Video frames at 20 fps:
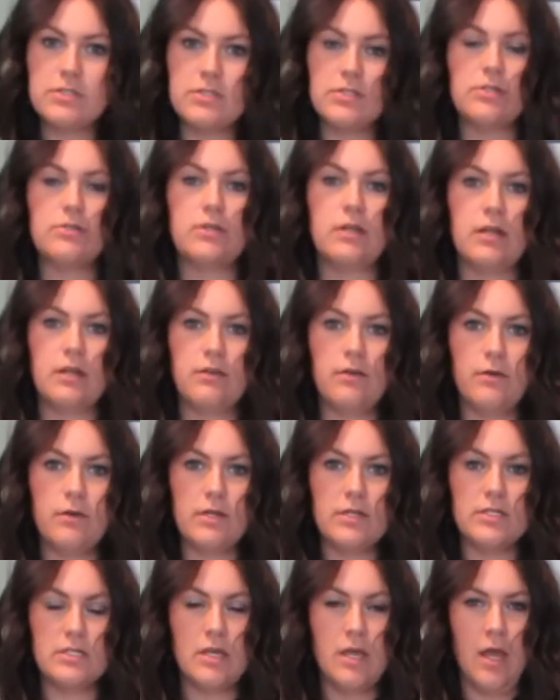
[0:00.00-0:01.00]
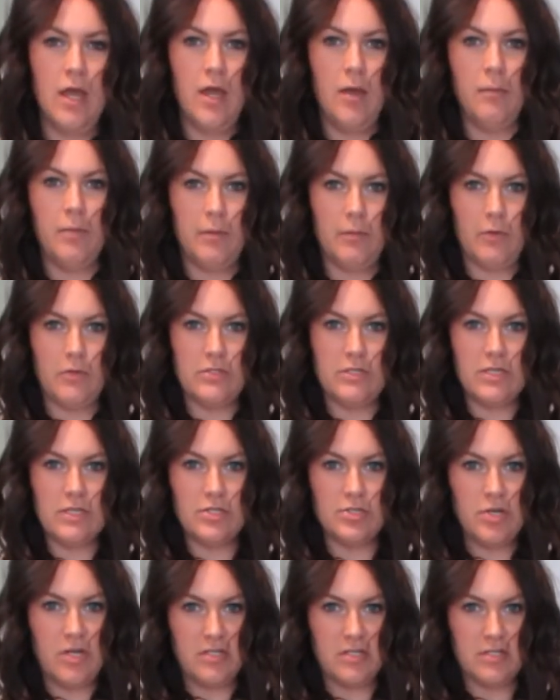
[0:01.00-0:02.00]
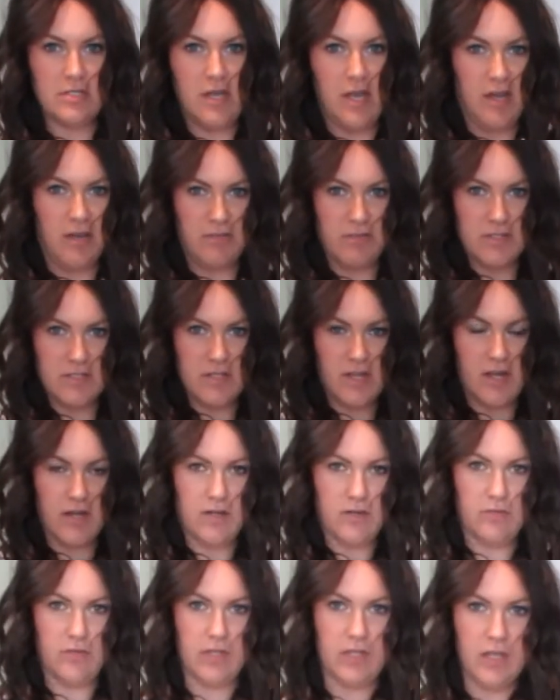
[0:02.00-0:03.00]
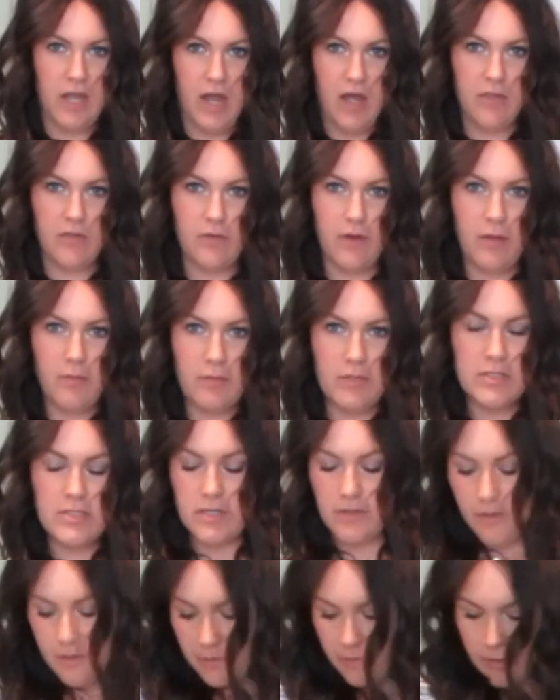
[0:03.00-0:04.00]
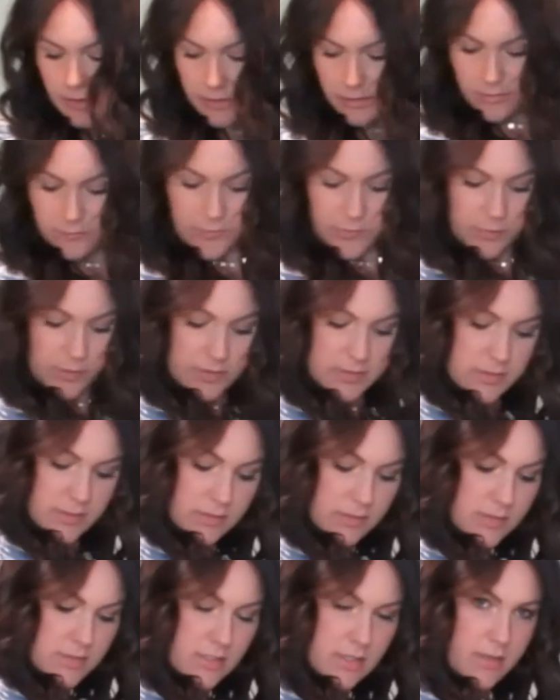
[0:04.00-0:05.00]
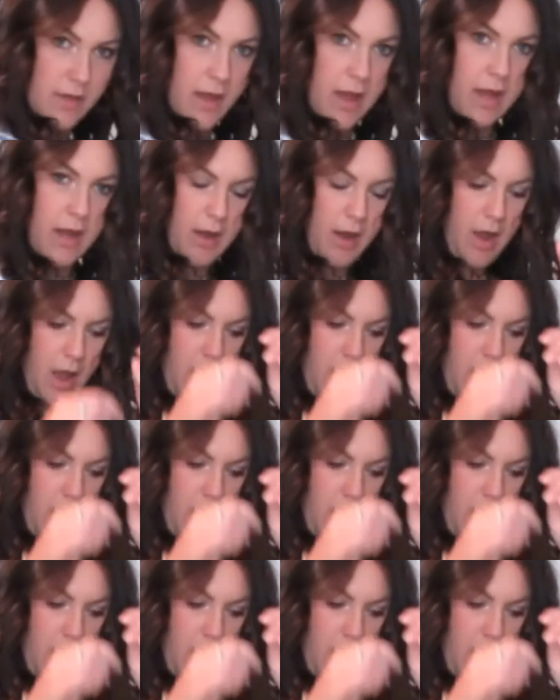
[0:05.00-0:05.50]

do that I noticed, but most of these dresses have this kind of like gathering material here, if you guys can see that.